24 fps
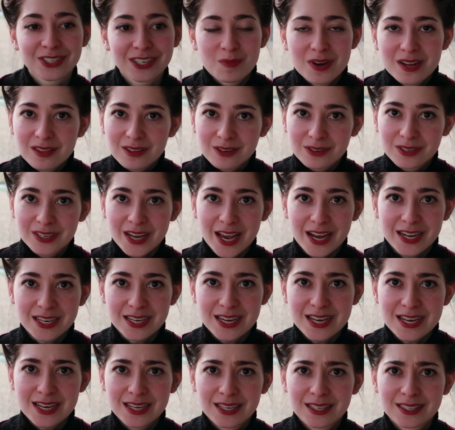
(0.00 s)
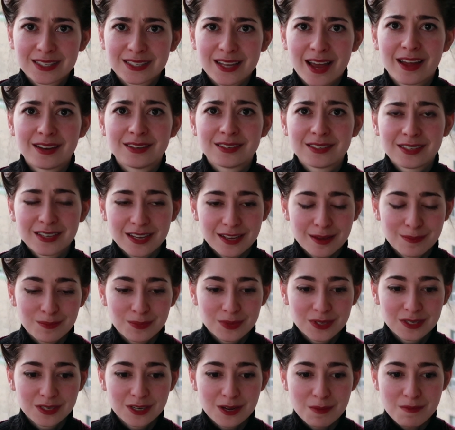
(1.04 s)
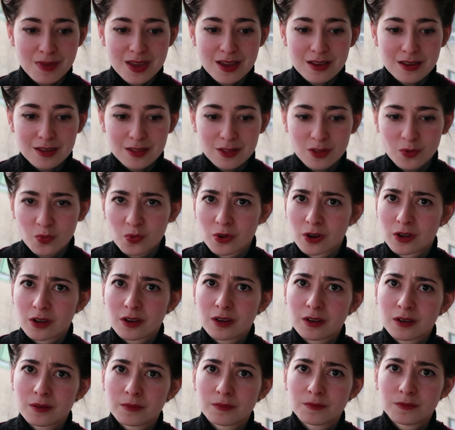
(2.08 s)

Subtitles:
So many little techniques and tips to make the work